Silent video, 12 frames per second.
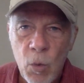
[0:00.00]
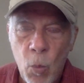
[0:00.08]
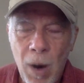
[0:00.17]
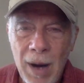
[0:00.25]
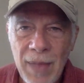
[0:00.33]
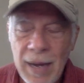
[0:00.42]

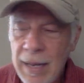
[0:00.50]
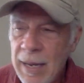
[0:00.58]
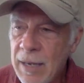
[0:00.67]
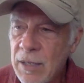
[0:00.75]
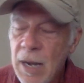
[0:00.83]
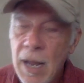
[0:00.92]
why that
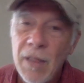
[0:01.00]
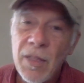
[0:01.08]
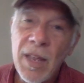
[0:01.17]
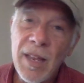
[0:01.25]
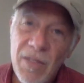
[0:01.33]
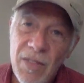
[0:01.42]
is.
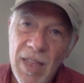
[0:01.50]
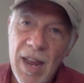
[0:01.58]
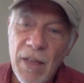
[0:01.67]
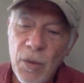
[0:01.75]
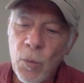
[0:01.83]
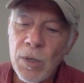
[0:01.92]

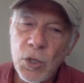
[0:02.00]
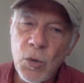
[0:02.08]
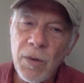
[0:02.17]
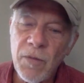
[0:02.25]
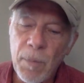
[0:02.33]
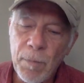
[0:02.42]
The other one's
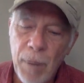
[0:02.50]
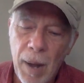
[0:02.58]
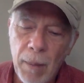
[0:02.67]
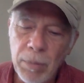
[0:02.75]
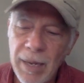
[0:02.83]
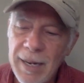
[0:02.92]
sort of a
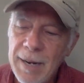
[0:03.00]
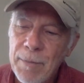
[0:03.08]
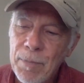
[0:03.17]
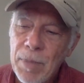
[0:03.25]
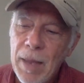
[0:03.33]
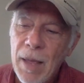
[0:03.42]
public
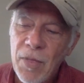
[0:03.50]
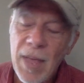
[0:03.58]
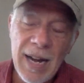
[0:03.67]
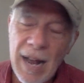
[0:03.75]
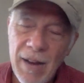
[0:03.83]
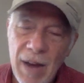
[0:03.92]

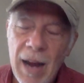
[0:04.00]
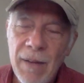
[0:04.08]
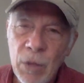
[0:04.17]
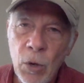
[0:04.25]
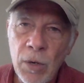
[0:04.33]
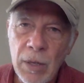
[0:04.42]
thing, and
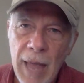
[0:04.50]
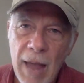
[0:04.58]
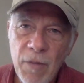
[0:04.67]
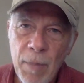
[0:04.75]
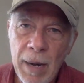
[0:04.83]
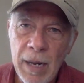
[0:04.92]
I've learned to
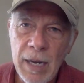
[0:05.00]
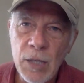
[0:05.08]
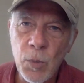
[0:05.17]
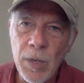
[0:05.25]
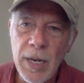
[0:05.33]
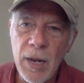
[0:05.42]
laugh about it,
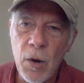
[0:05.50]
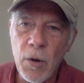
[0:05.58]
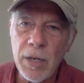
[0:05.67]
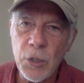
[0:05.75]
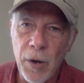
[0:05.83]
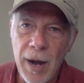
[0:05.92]
is when you go
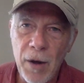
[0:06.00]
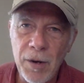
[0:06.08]
get your